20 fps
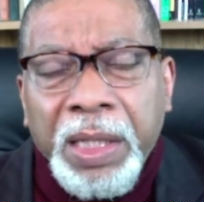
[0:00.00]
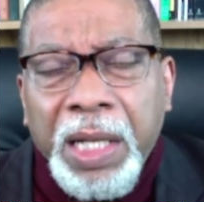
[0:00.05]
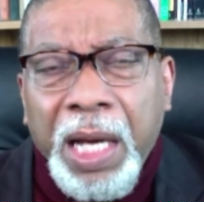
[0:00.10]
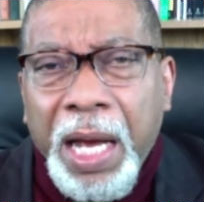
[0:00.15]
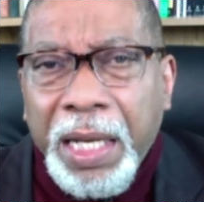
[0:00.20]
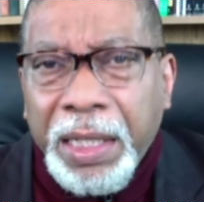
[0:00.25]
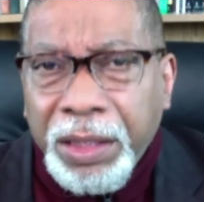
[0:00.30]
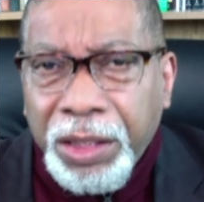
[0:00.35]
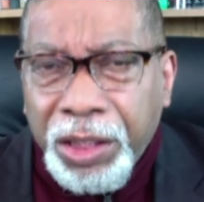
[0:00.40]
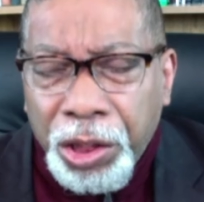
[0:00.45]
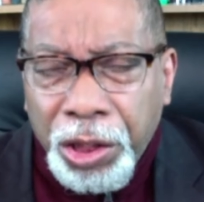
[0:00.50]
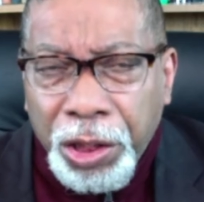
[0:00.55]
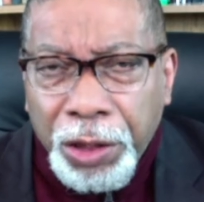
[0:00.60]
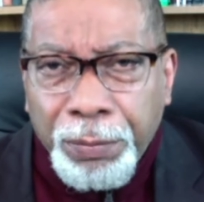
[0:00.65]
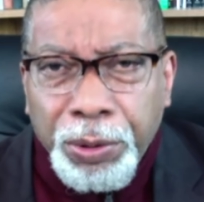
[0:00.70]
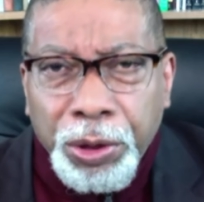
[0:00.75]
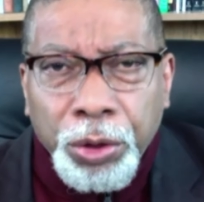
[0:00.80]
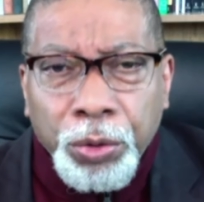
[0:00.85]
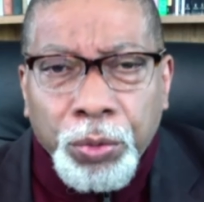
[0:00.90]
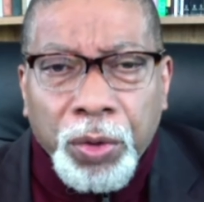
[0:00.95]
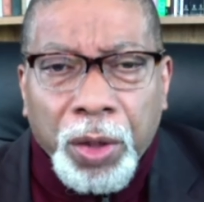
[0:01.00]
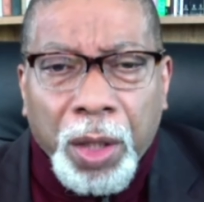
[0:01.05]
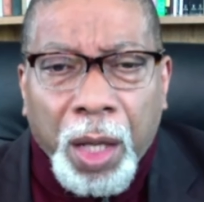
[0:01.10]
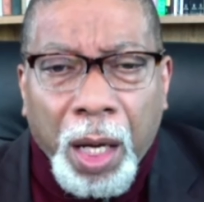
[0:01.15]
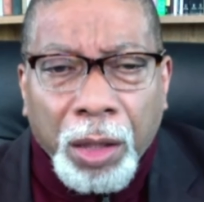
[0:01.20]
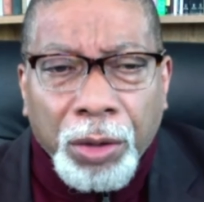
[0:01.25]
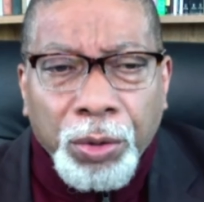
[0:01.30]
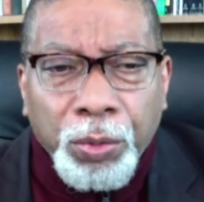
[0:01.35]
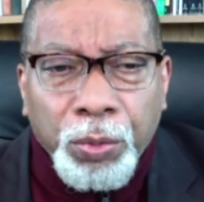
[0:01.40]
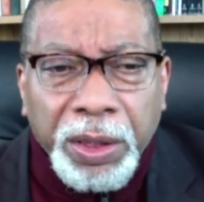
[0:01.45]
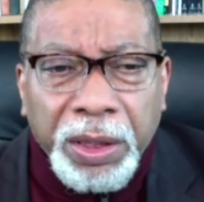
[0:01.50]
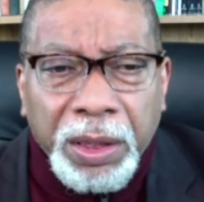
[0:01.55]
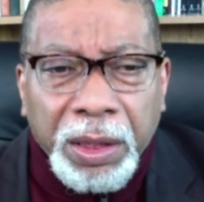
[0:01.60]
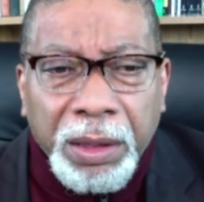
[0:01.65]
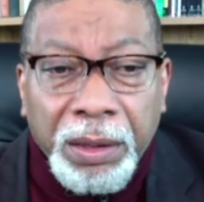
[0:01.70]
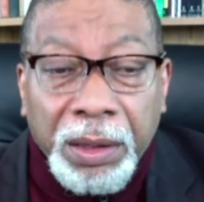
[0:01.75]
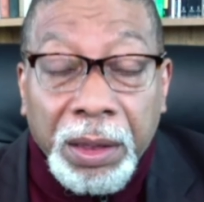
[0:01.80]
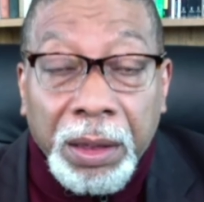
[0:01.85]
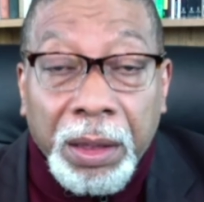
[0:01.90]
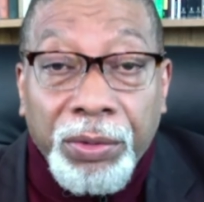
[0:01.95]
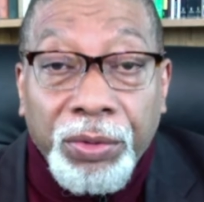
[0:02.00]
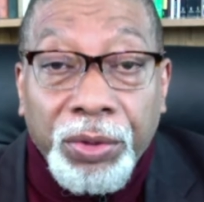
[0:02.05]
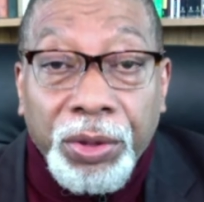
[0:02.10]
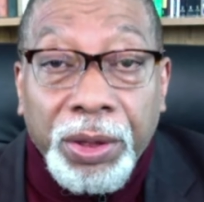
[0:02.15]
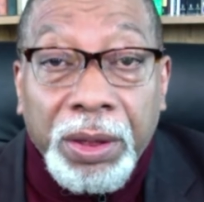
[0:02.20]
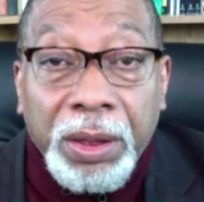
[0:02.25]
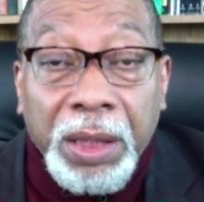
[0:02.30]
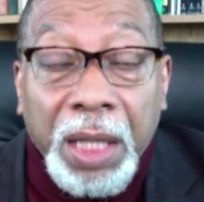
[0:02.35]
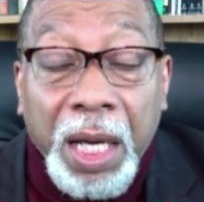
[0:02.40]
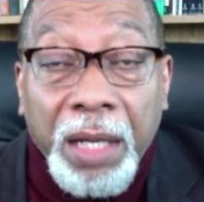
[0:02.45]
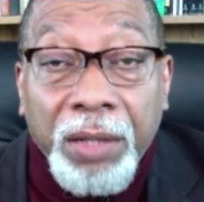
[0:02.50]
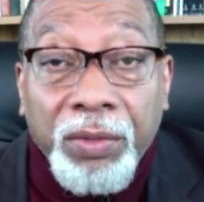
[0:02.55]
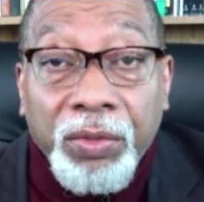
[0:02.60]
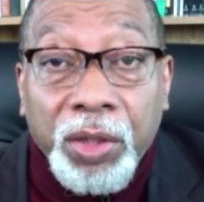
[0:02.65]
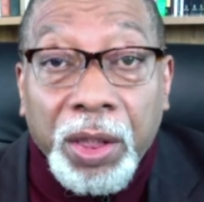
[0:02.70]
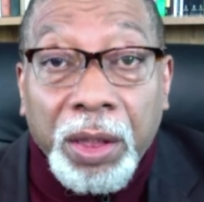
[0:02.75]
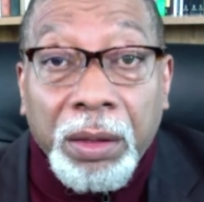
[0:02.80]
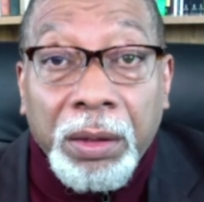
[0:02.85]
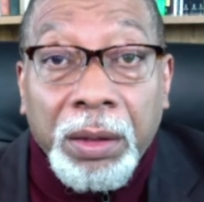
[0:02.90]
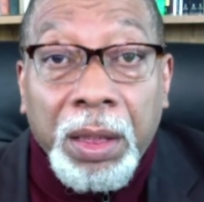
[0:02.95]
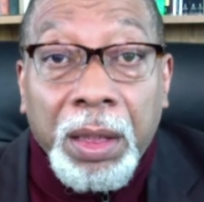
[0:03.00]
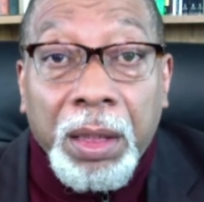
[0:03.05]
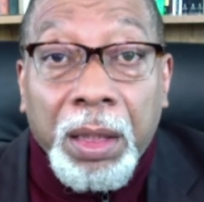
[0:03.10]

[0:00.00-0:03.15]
and keeps you locked within the understanding